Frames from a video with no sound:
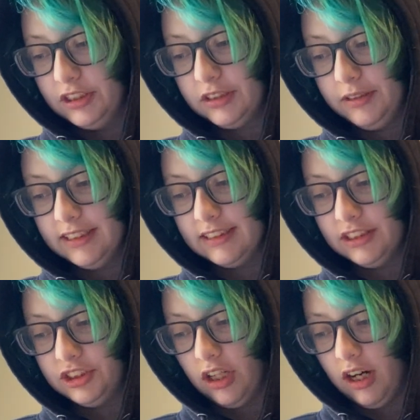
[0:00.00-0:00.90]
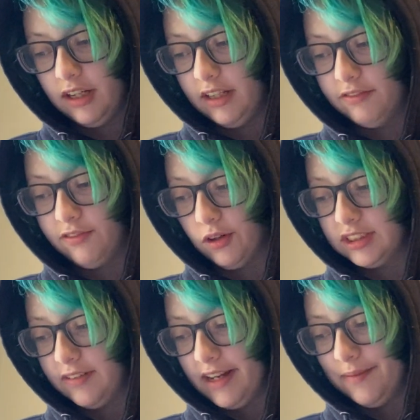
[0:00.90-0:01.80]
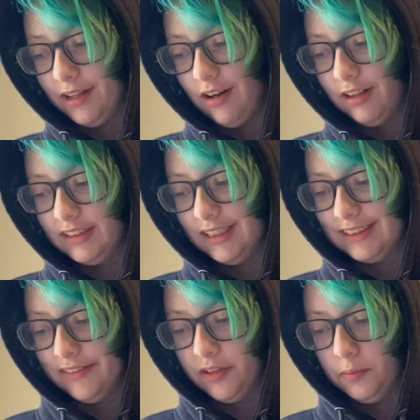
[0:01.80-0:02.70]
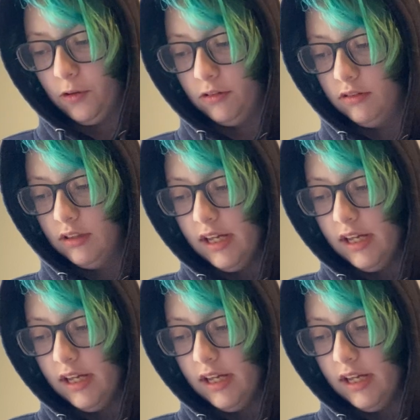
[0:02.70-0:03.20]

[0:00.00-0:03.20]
squeezed his jaw and force-fed him the contents of the bowl.